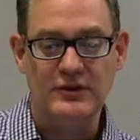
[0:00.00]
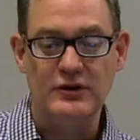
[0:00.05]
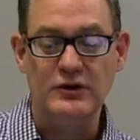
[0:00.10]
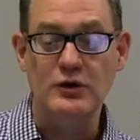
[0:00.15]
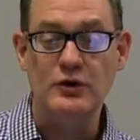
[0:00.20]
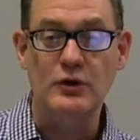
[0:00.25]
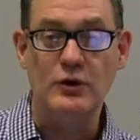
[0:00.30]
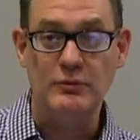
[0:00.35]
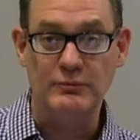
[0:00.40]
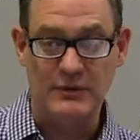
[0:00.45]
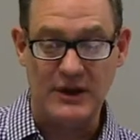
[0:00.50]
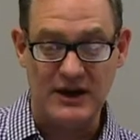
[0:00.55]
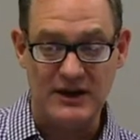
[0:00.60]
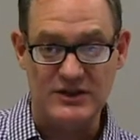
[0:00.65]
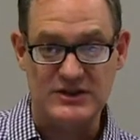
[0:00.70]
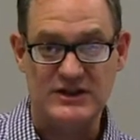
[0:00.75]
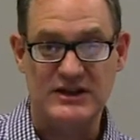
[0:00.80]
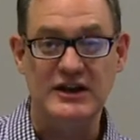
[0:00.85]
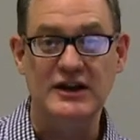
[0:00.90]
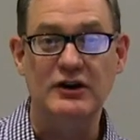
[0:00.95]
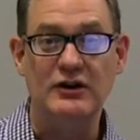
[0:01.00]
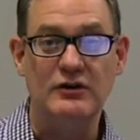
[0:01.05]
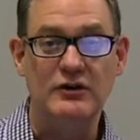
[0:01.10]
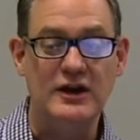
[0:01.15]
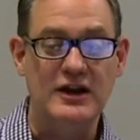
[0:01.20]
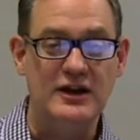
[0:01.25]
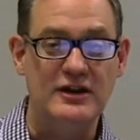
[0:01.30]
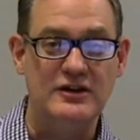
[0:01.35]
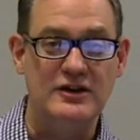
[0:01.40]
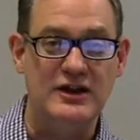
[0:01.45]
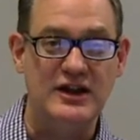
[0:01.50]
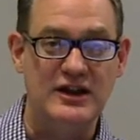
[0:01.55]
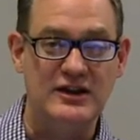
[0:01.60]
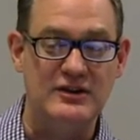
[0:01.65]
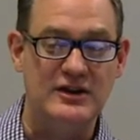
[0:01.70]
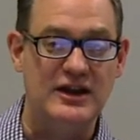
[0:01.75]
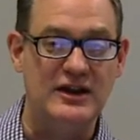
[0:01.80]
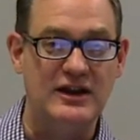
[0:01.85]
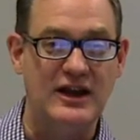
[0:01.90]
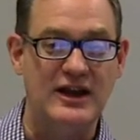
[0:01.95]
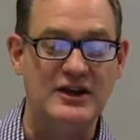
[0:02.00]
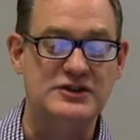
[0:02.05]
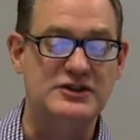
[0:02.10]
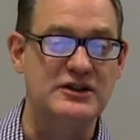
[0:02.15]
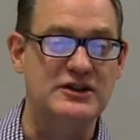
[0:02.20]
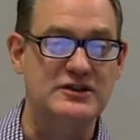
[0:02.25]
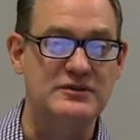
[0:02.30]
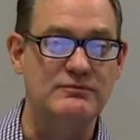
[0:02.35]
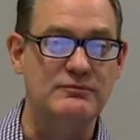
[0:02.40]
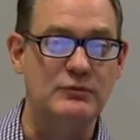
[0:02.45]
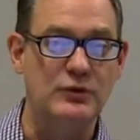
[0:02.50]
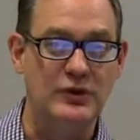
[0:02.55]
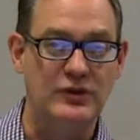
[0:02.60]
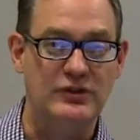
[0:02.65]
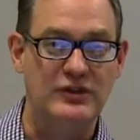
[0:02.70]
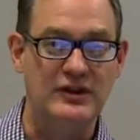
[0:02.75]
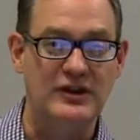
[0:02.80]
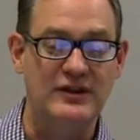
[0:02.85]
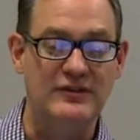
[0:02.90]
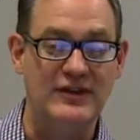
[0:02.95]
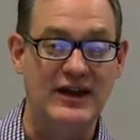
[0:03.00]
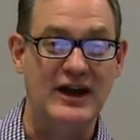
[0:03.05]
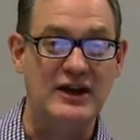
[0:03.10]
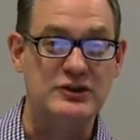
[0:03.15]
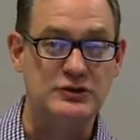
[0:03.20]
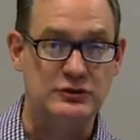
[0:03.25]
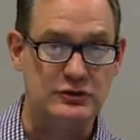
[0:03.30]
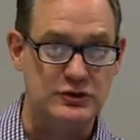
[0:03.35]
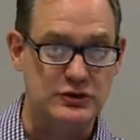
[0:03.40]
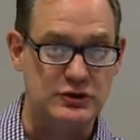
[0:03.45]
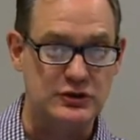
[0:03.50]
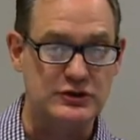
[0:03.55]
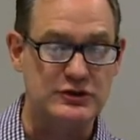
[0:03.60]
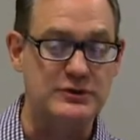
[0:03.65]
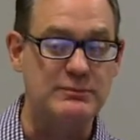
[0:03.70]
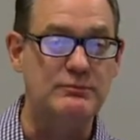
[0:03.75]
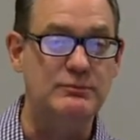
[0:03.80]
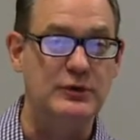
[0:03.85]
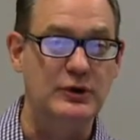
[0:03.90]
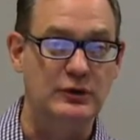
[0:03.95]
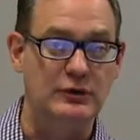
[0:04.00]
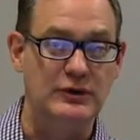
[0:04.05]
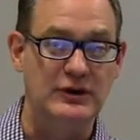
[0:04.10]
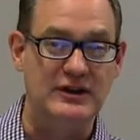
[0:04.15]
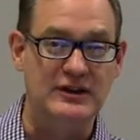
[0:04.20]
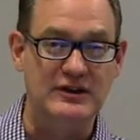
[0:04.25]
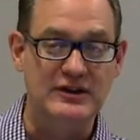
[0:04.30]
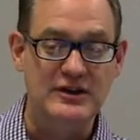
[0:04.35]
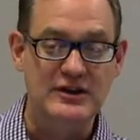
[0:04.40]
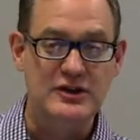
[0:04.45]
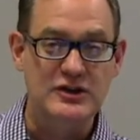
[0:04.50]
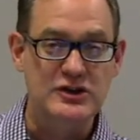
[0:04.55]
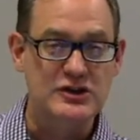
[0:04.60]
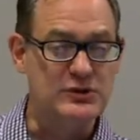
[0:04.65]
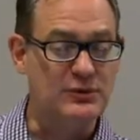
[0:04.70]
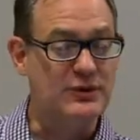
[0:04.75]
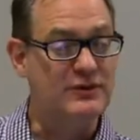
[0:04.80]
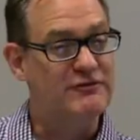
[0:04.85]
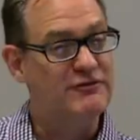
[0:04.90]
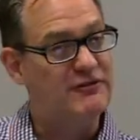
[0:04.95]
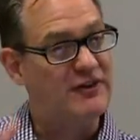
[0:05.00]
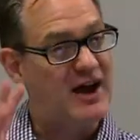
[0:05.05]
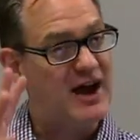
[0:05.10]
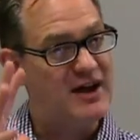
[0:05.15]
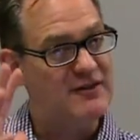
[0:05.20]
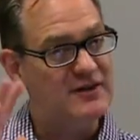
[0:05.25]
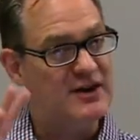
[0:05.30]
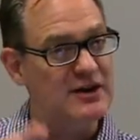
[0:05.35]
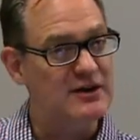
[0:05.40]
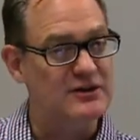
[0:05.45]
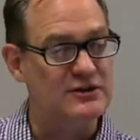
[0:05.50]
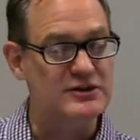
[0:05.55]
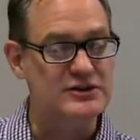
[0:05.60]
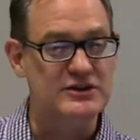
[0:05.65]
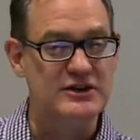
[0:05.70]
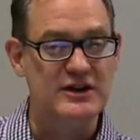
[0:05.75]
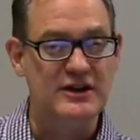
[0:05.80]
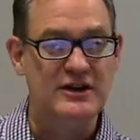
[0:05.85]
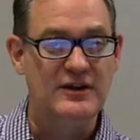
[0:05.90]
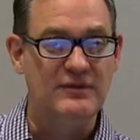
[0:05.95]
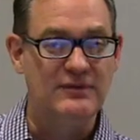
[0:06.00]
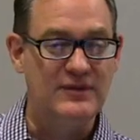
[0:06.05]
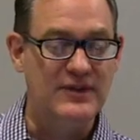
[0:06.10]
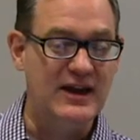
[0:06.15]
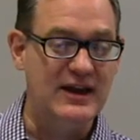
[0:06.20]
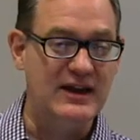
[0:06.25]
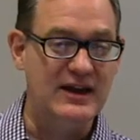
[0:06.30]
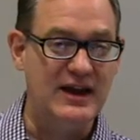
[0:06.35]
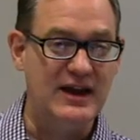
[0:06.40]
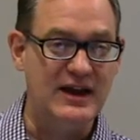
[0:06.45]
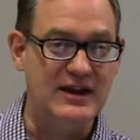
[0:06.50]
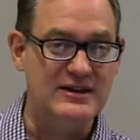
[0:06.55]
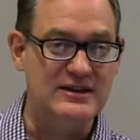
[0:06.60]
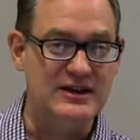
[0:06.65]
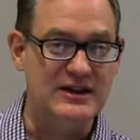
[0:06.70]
new home that is here and actually with the actual church building. So within 5 years, they had